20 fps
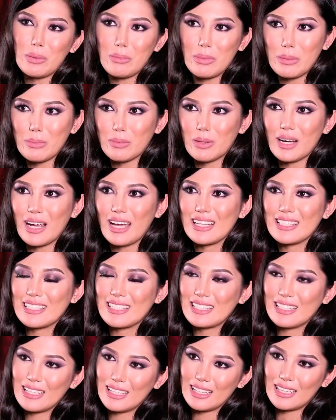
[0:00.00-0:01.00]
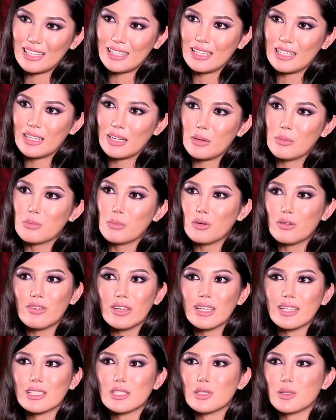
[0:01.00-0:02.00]
I remember as a kid,
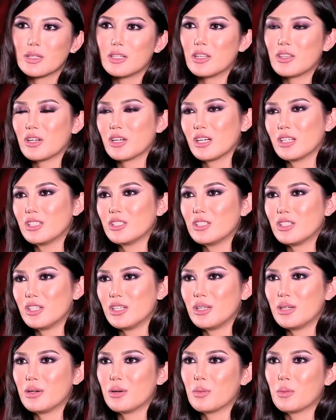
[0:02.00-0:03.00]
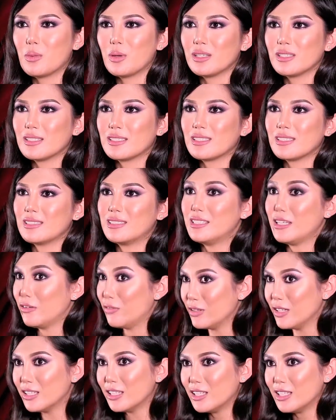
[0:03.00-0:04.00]
moving into another country was
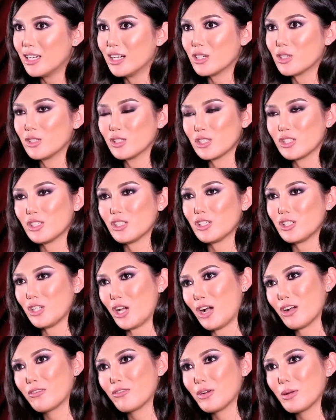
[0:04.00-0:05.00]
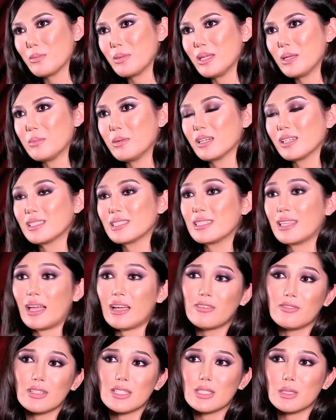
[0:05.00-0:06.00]
definitely a culture shock for me because
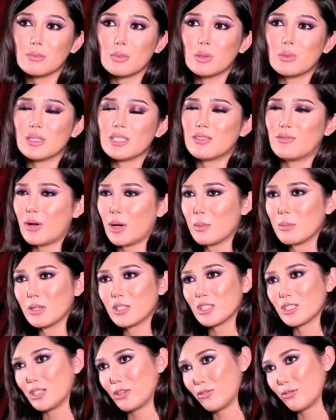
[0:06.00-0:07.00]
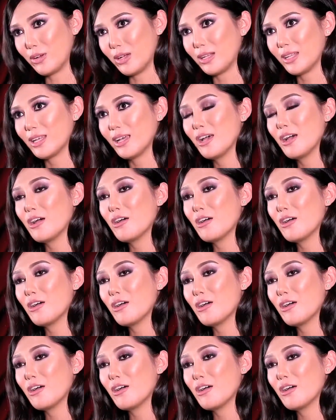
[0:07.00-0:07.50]
life in Cebu was very much different